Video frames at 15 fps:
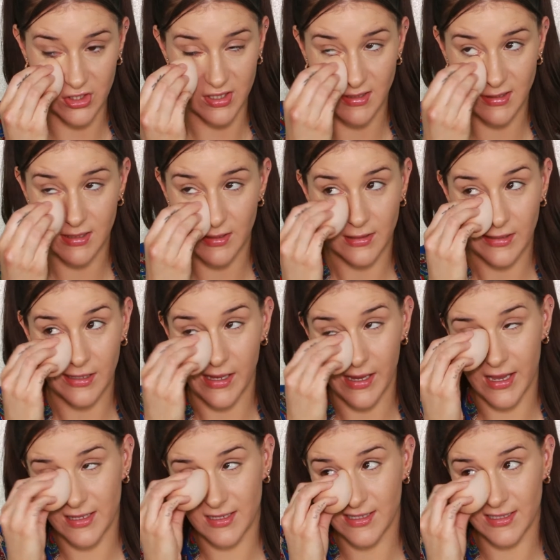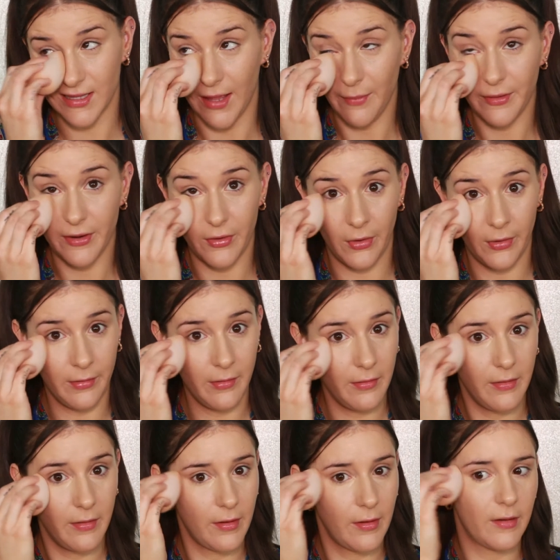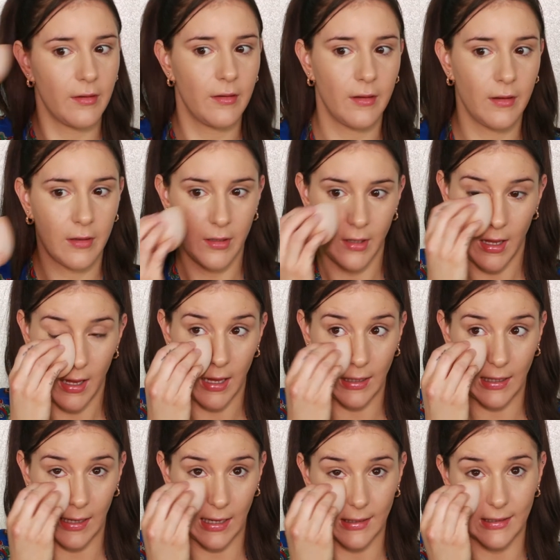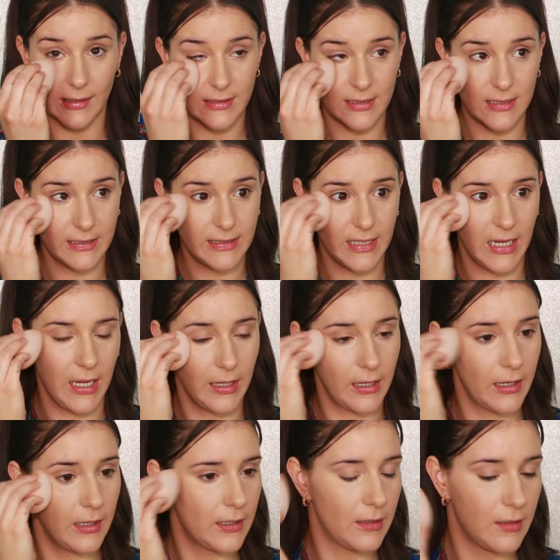just slap it on and get it done,